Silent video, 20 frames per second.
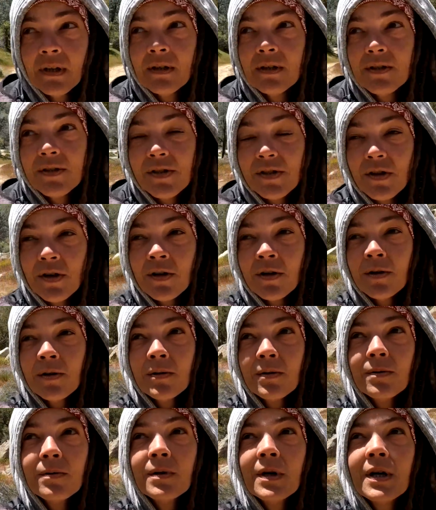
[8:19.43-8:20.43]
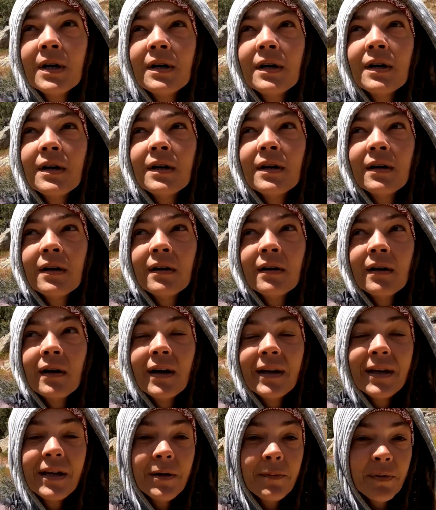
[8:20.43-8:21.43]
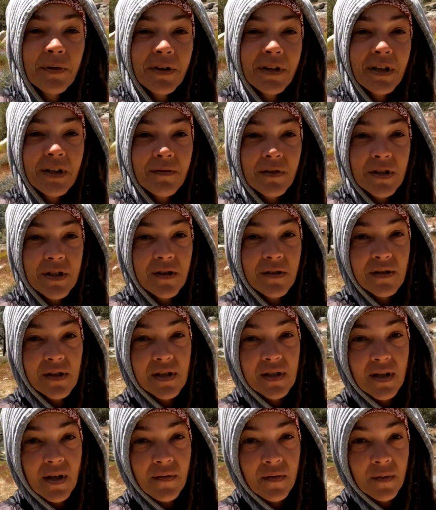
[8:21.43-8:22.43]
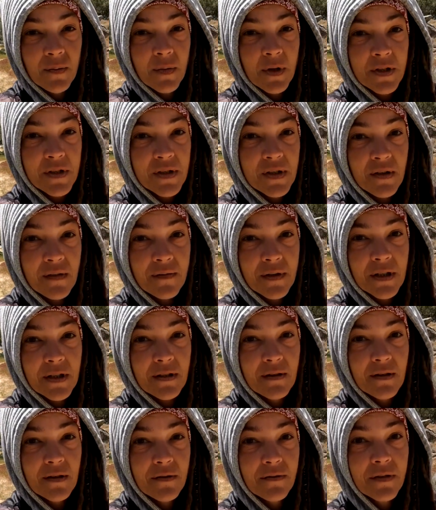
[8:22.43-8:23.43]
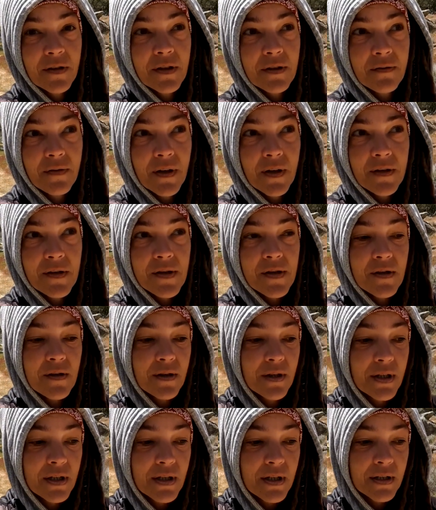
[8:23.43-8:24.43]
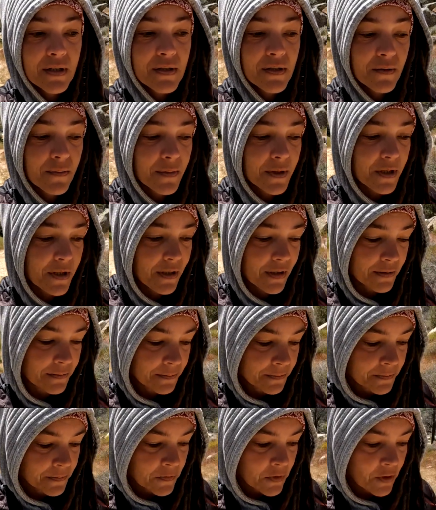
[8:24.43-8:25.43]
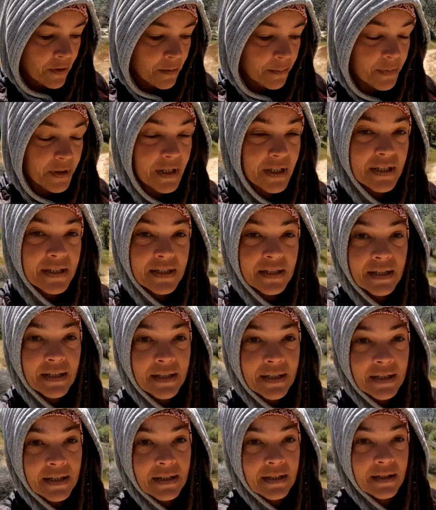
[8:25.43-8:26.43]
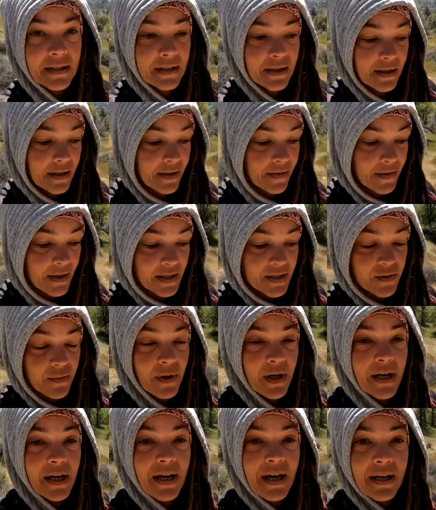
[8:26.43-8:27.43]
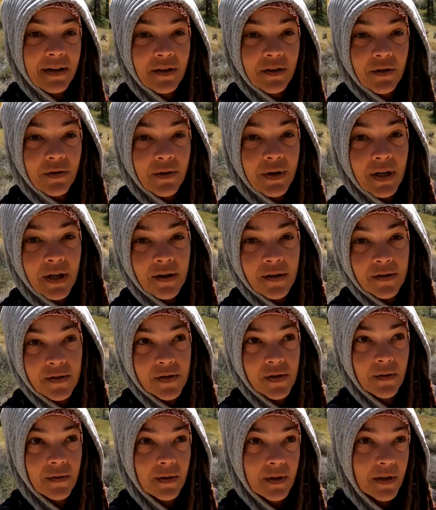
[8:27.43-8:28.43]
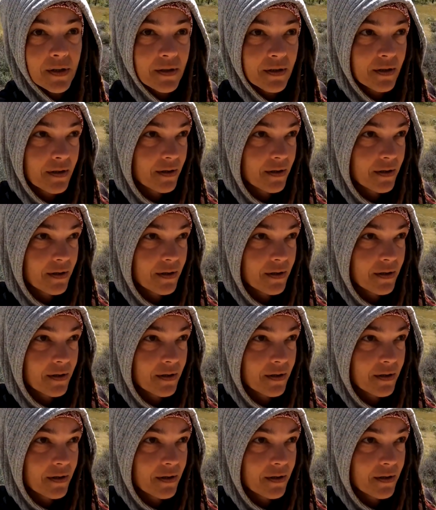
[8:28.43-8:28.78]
So I can't believe it took 7 months of it for it to finally start getting to me. But it did, and that's why I had to go to Arizona.